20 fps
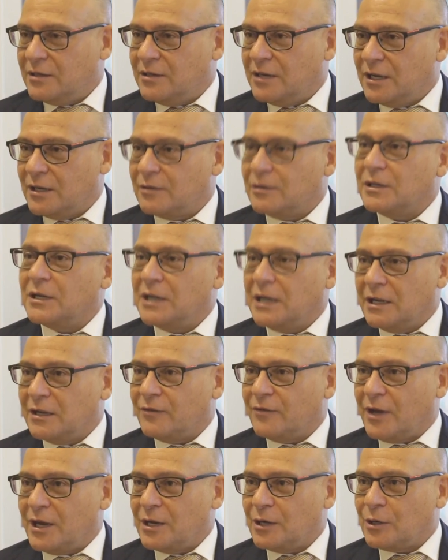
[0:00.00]
nickel and
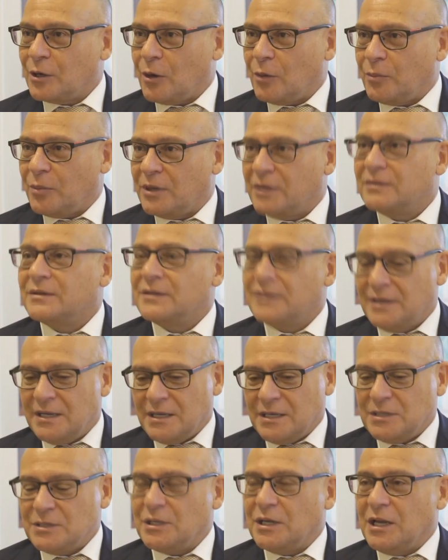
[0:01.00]
elevated copper
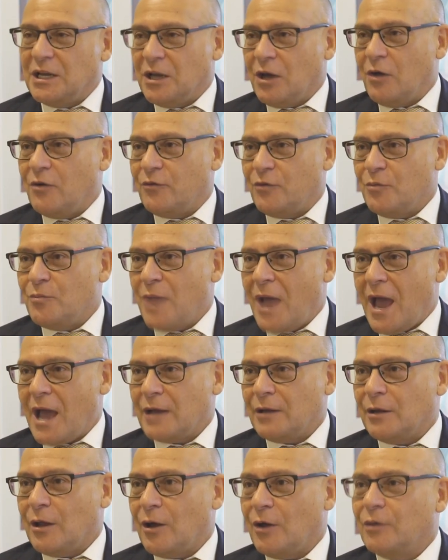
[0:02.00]
sitting over a mag
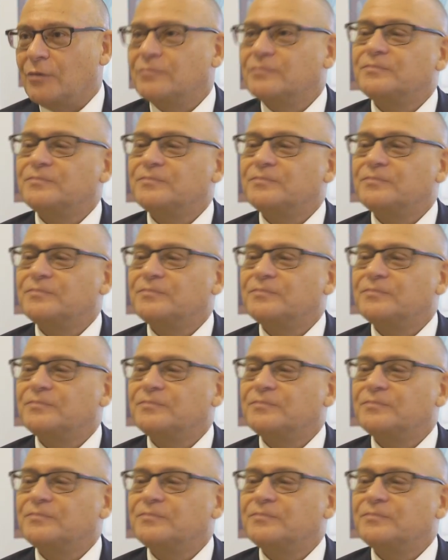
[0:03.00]
low.